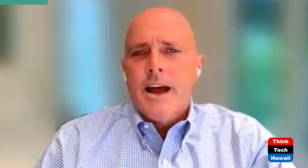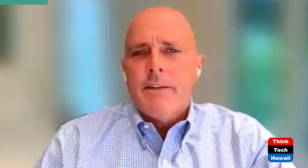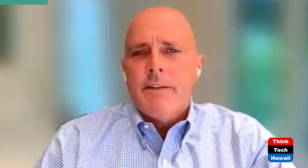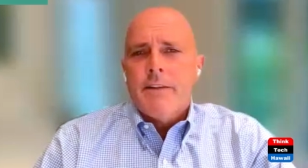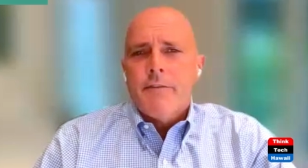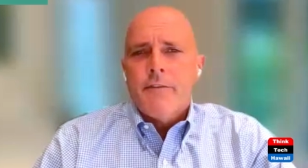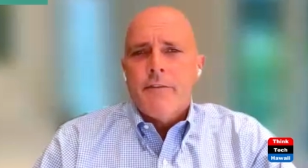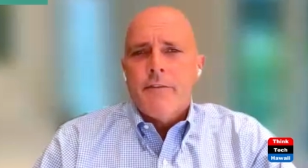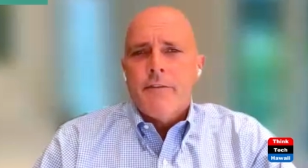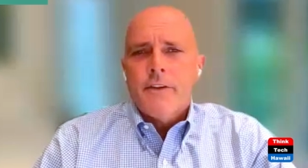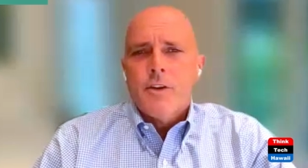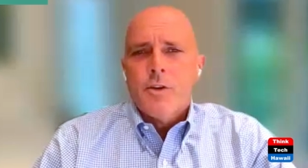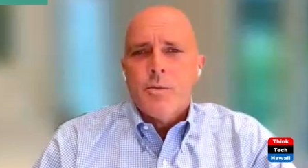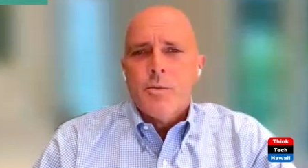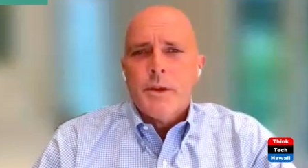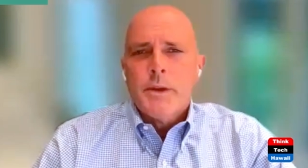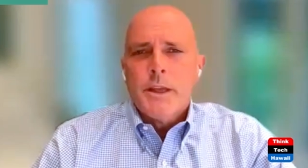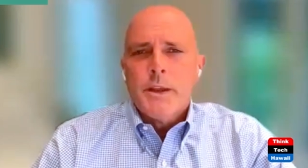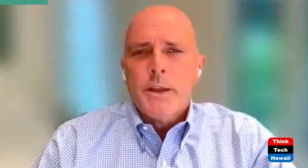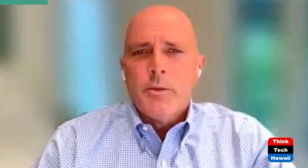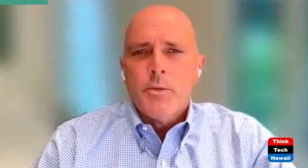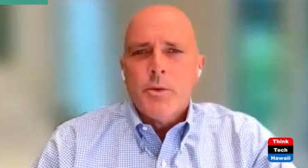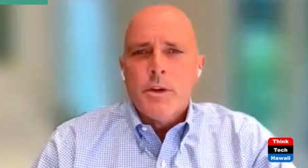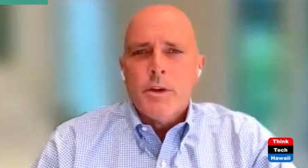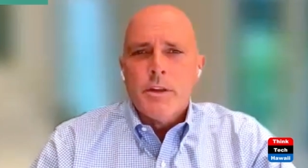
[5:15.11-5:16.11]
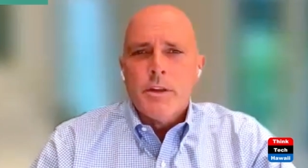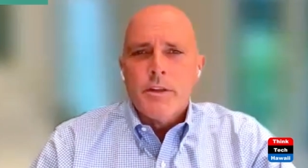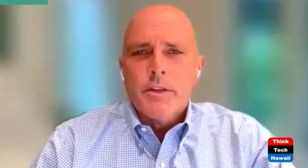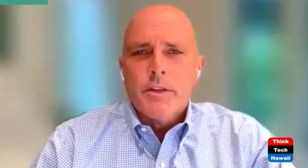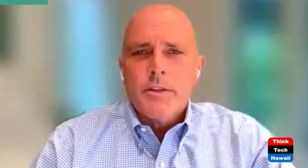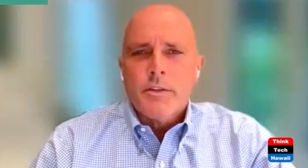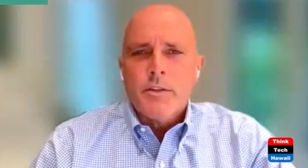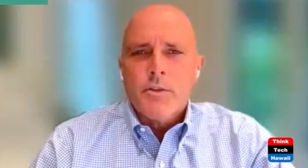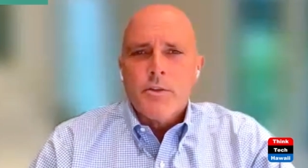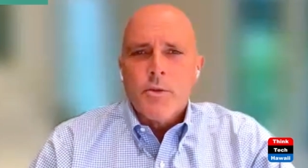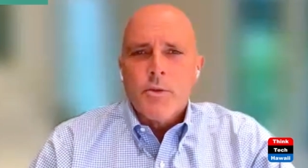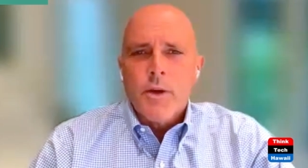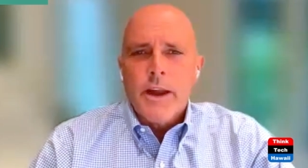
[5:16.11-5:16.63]
fill me with
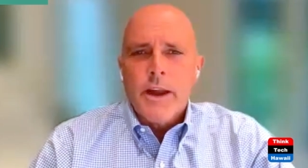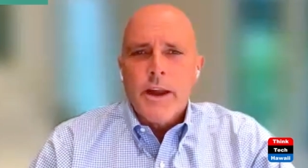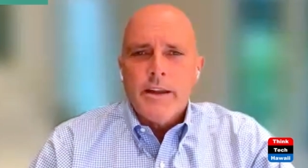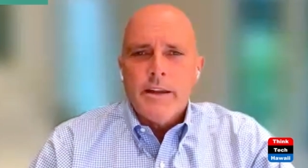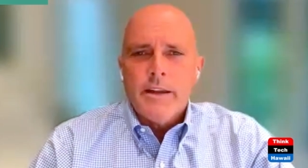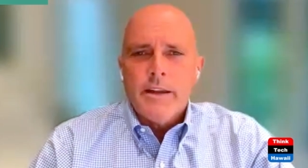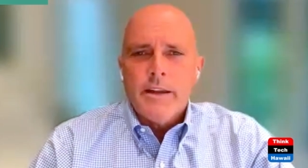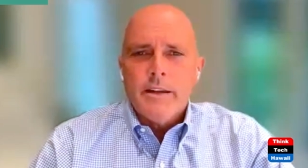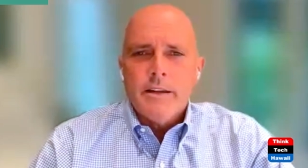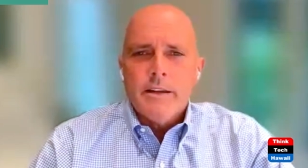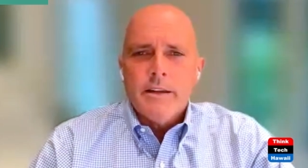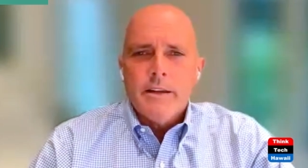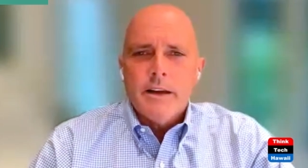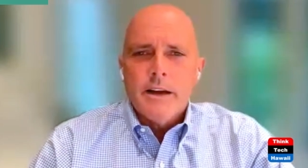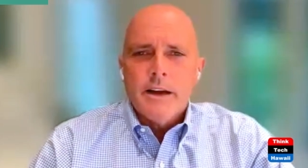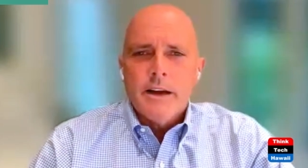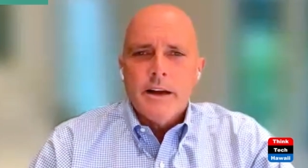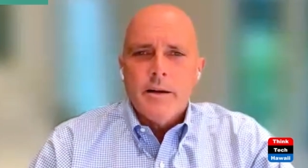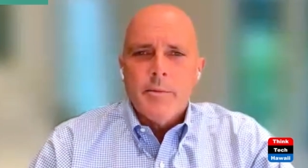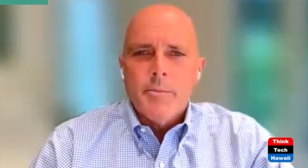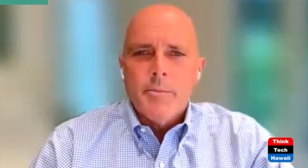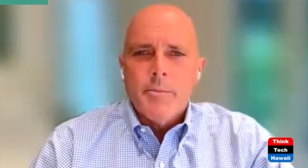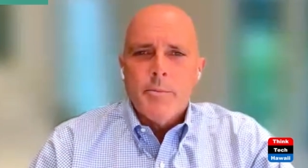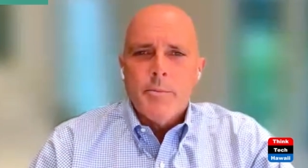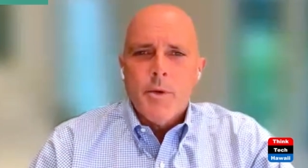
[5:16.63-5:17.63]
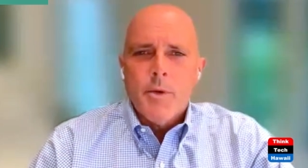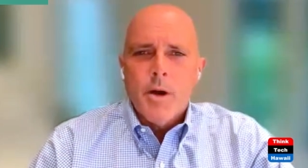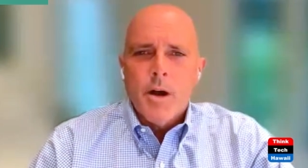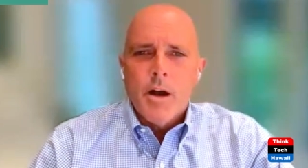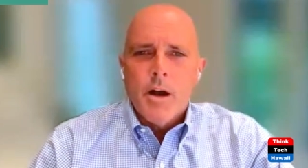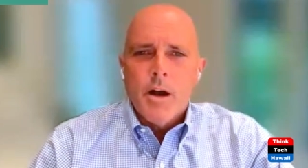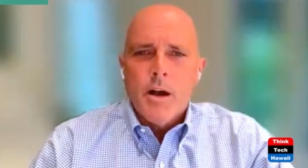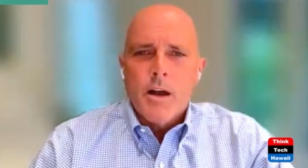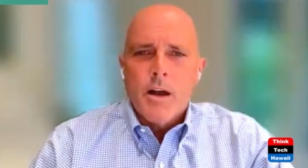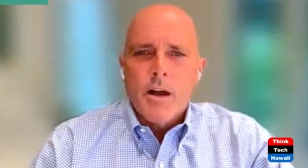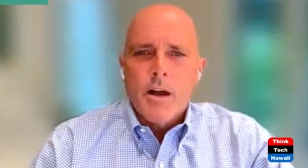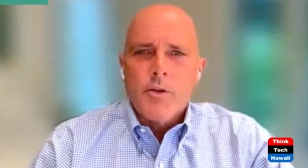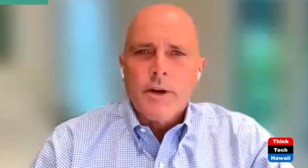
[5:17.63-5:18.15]
great, um,
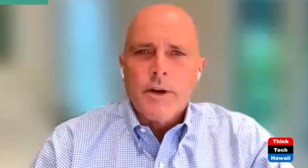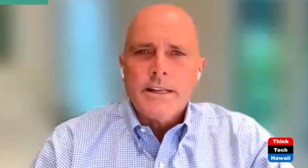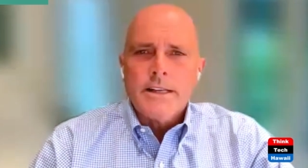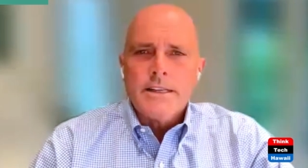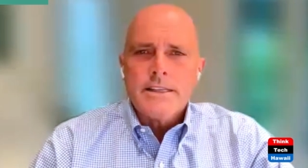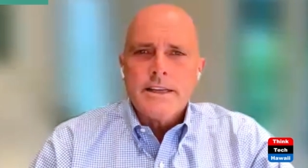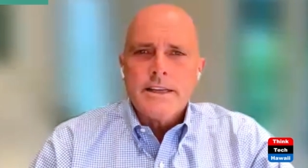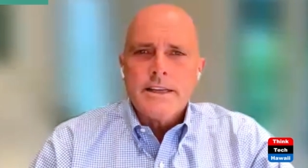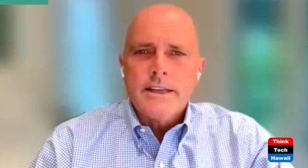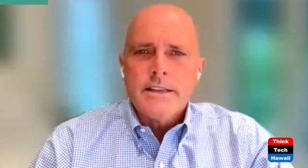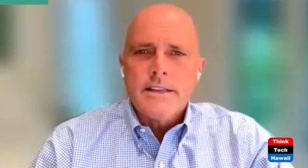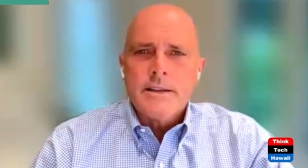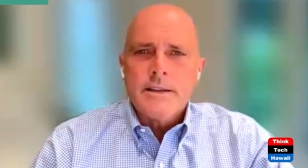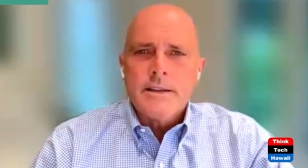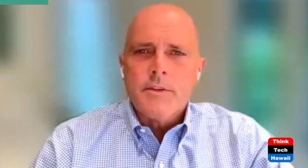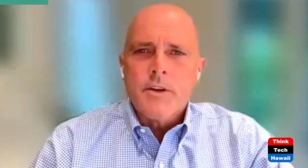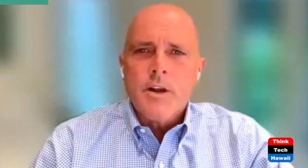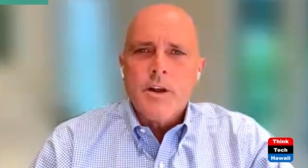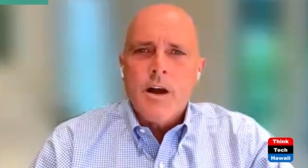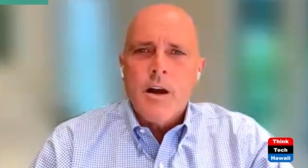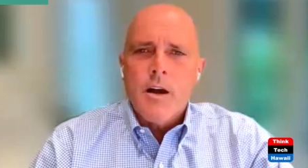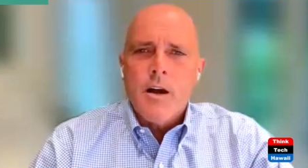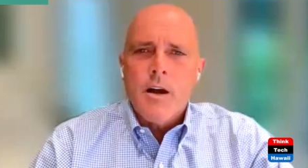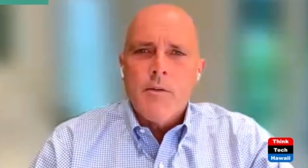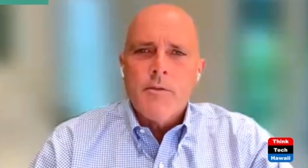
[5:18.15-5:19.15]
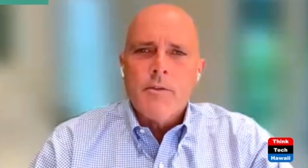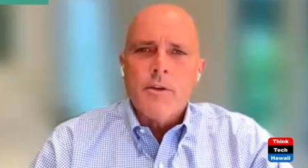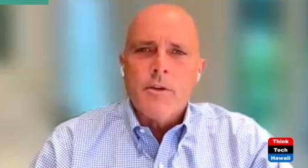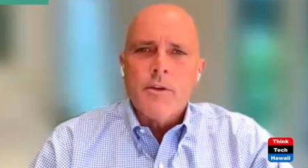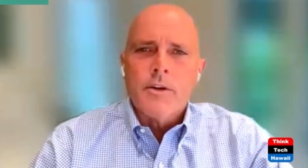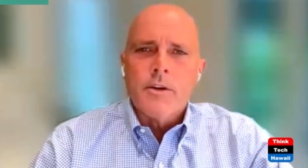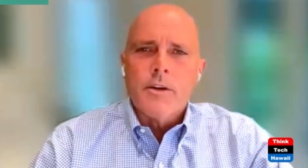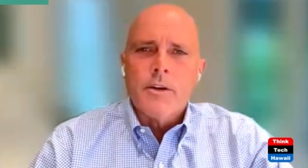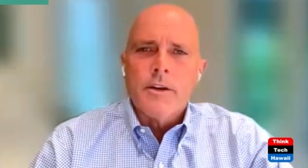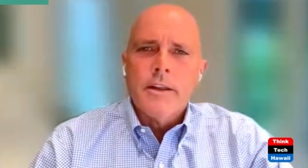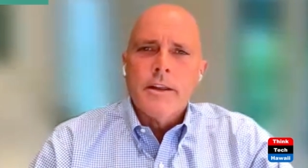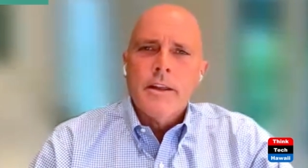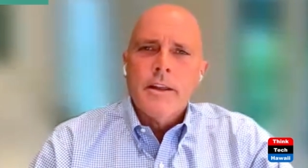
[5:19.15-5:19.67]
a great sense of comfort
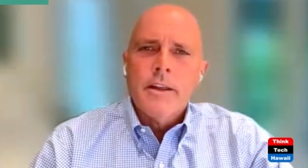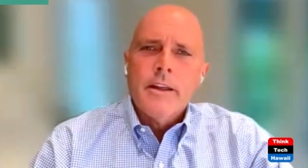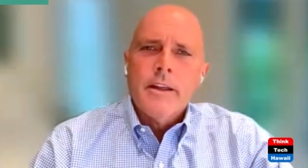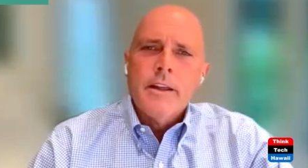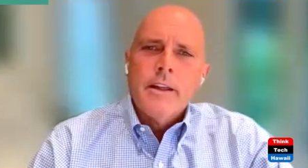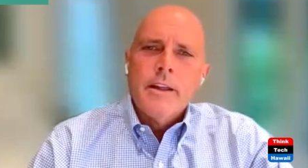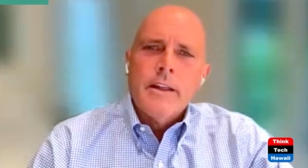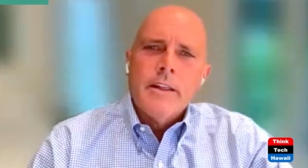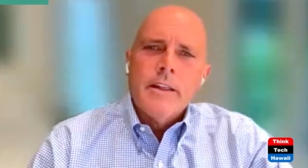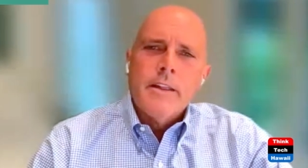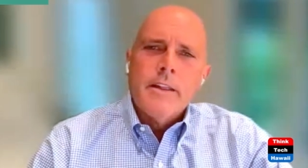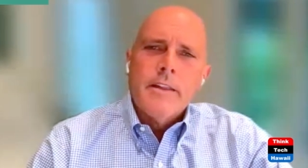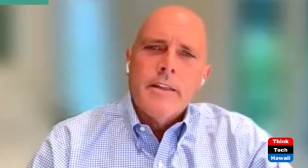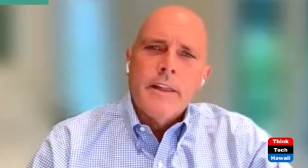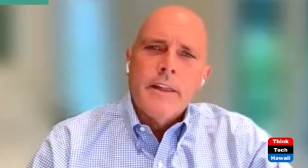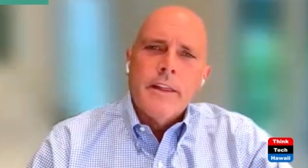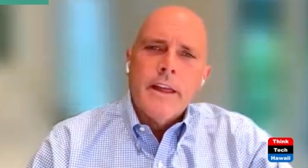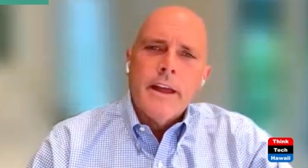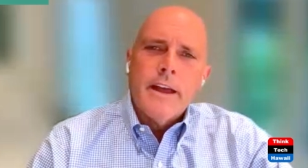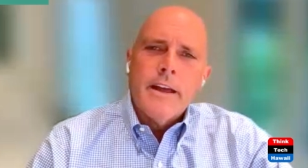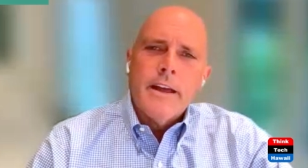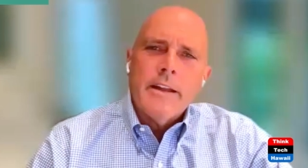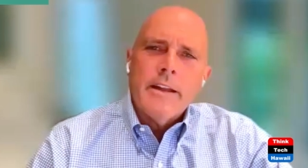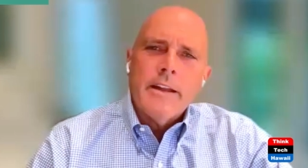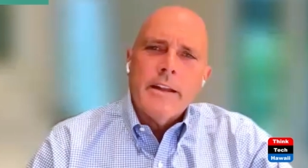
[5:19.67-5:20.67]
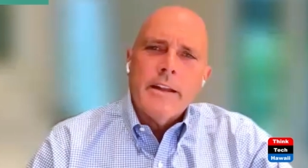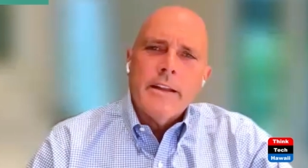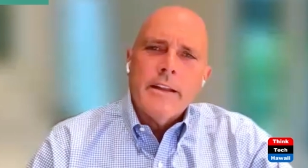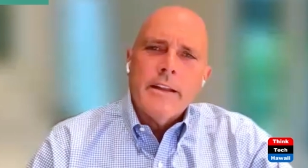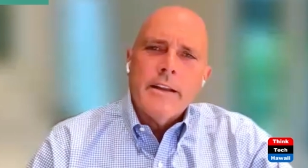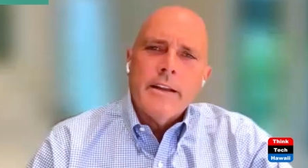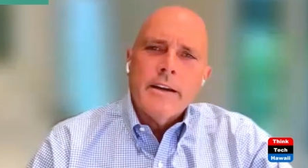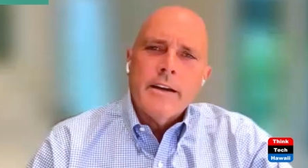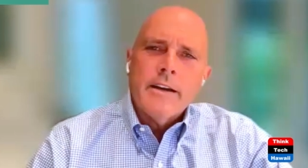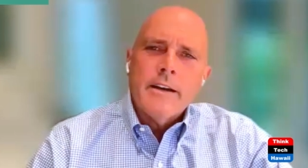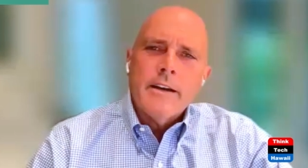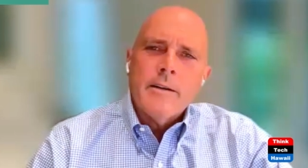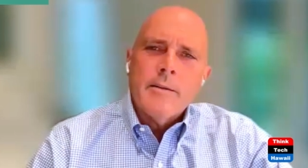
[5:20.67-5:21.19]
that
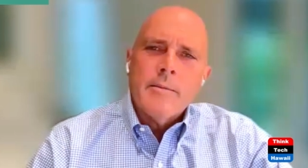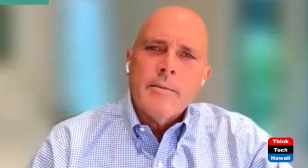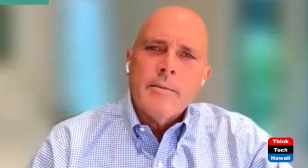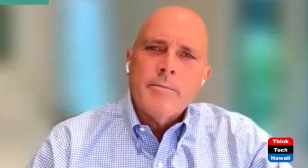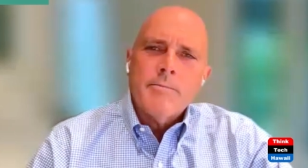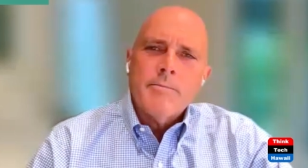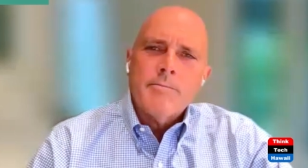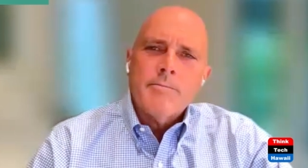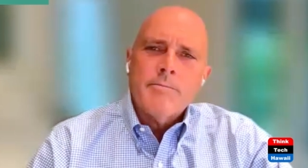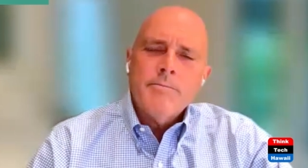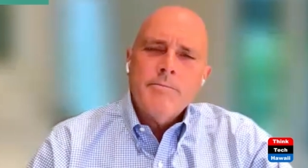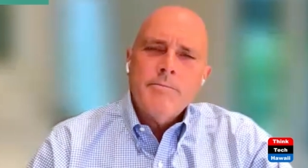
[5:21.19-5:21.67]
um,